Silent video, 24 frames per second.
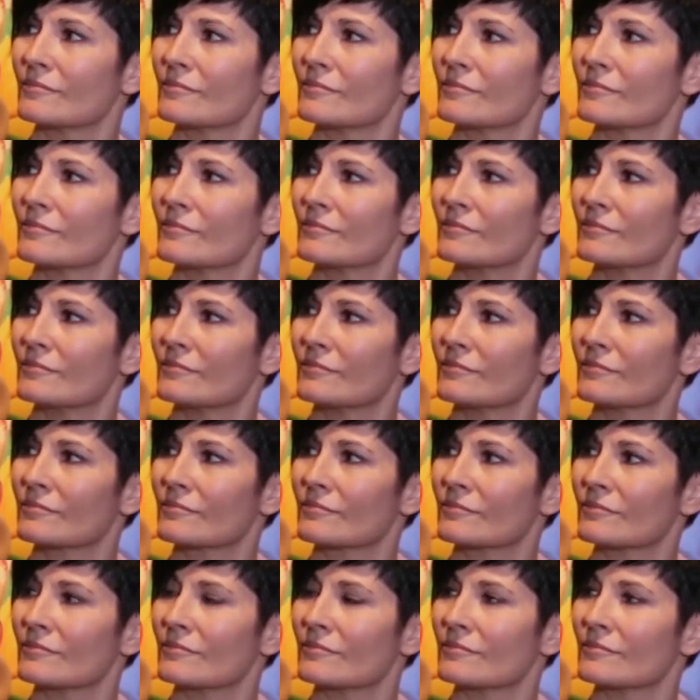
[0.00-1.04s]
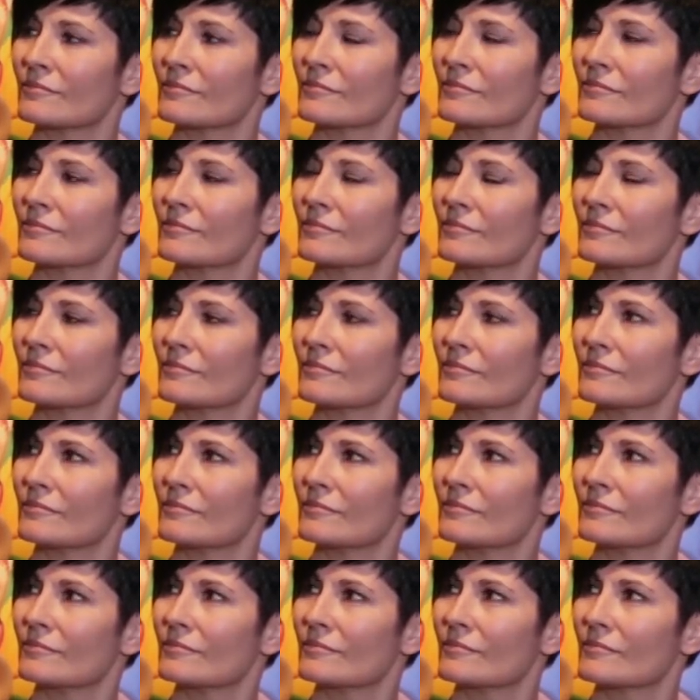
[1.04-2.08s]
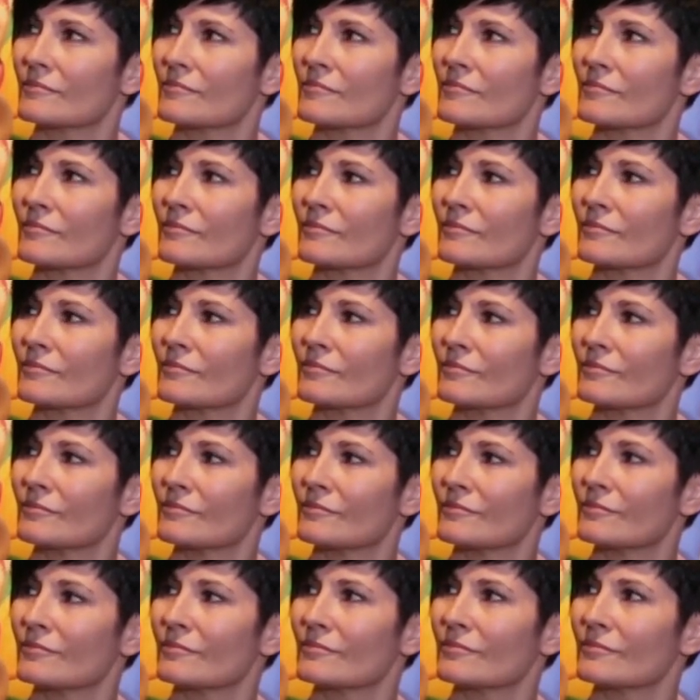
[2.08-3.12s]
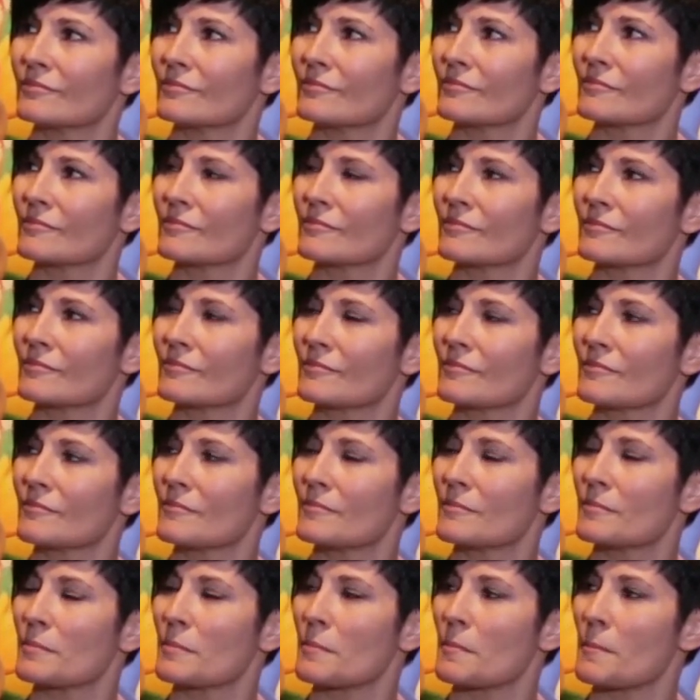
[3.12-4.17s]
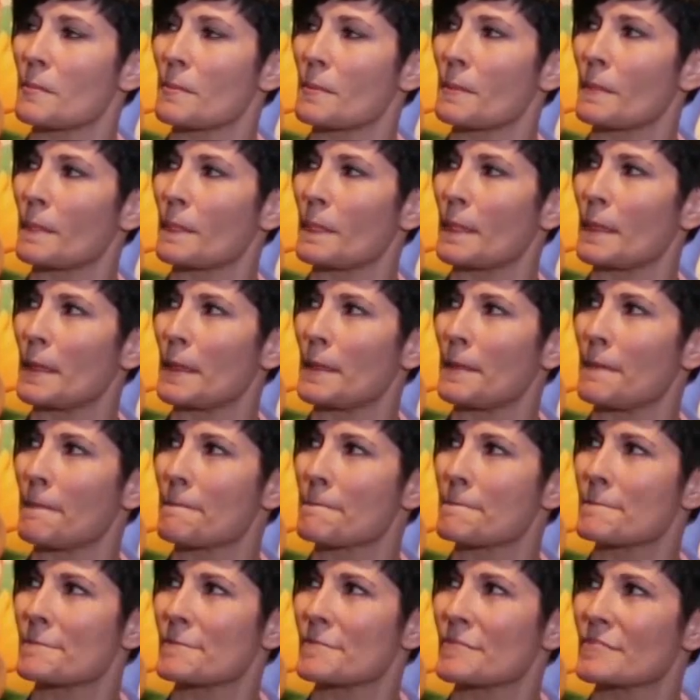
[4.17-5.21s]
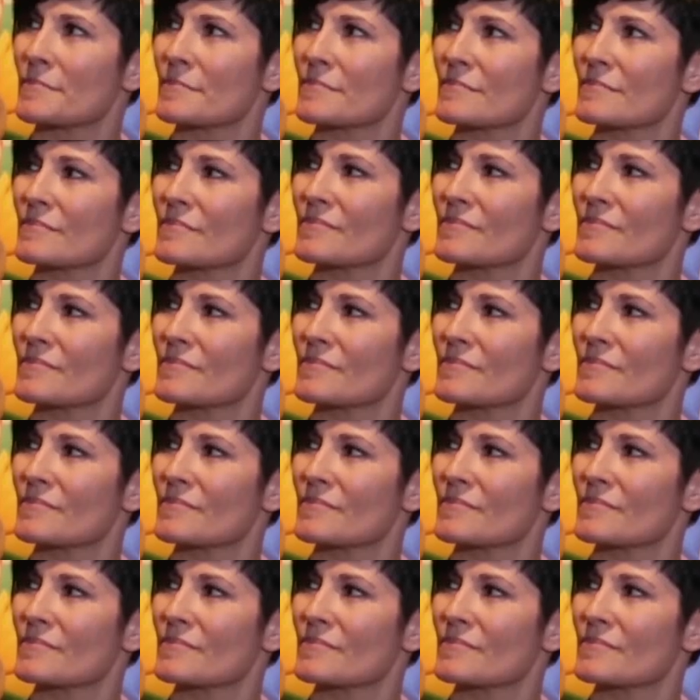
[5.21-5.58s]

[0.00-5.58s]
(silent)